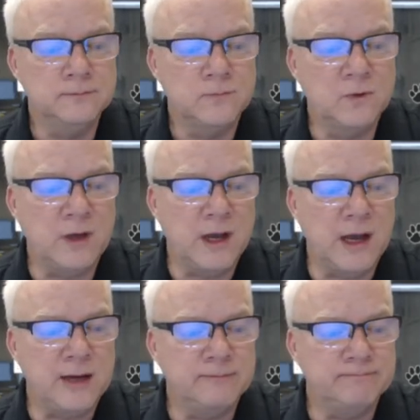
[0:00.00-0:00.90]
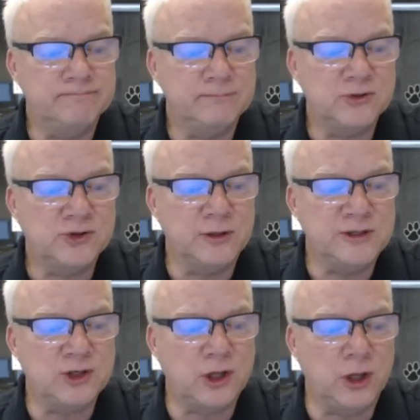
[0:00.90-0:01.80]
Okay, so
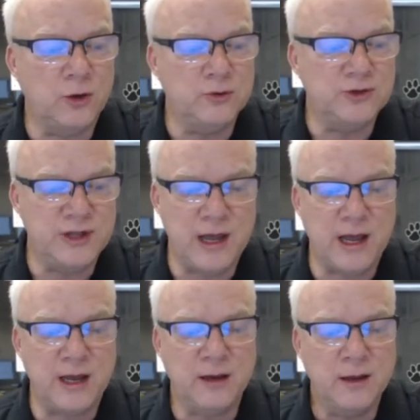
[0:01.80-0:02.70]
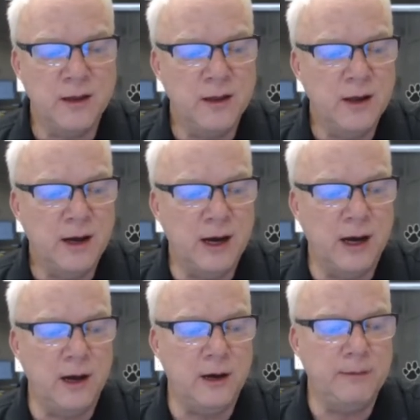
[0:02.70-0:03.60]
let's close that.
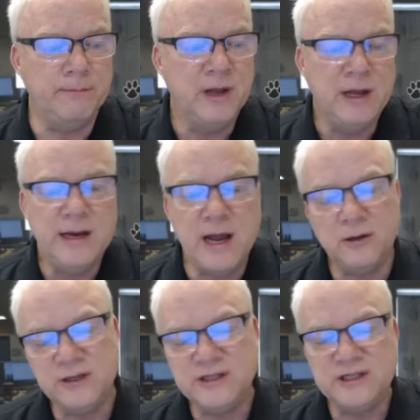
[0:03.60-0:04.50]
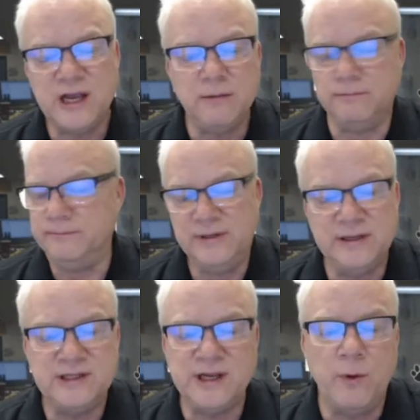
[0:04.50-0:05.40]
Now let's say
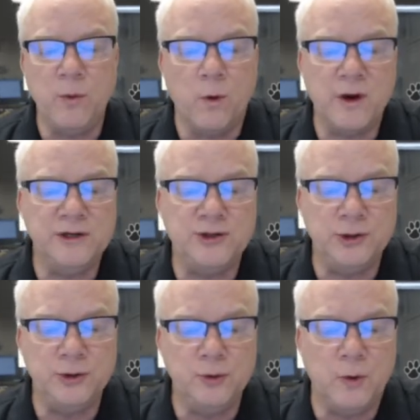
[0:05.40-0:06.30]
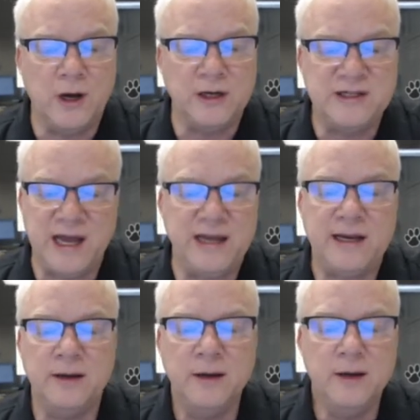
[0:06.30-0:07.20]
we wanted to take
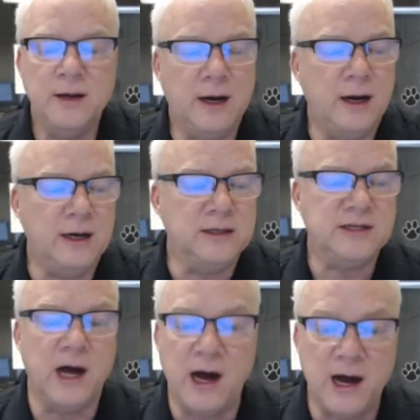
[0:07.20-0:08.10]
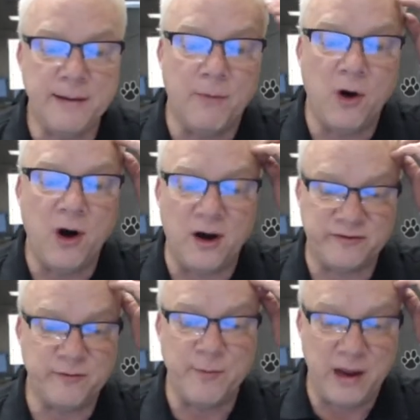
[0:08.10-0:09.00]
time
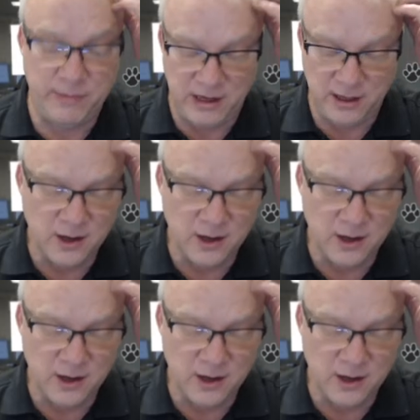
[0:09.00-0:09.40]
off, maybe.